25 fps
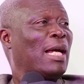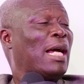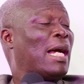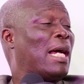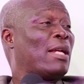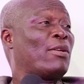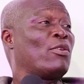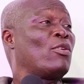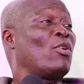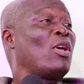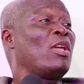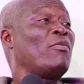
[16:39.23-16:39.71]

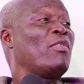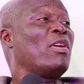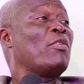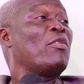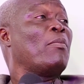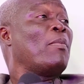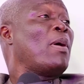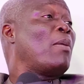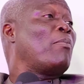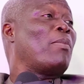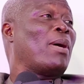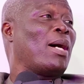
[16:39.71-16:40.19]
I do not even
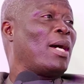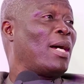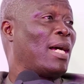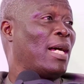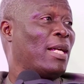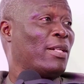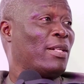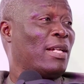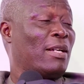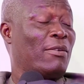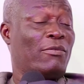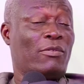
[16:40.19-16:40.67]
remember.
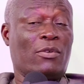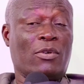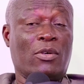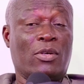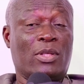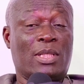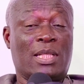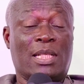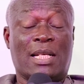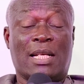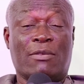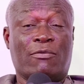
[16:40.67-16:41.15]
I've
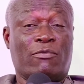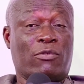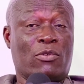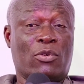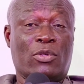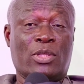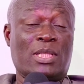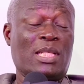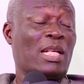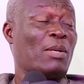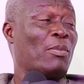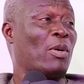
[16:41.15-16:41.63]

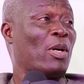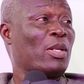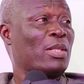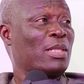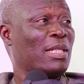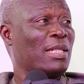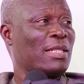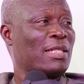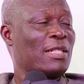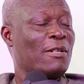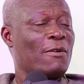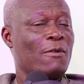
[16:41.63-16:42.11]
forgotten
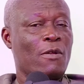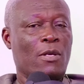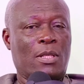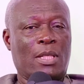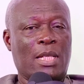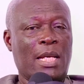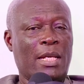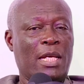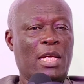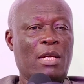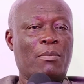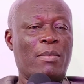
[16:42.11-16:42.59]
about it.
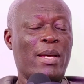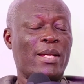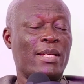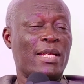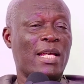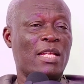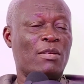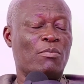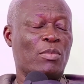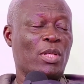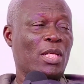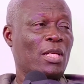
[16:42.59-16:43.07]
Then he
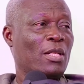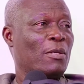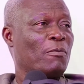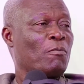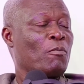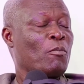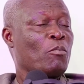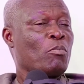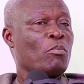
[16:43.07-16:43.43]
reminded me.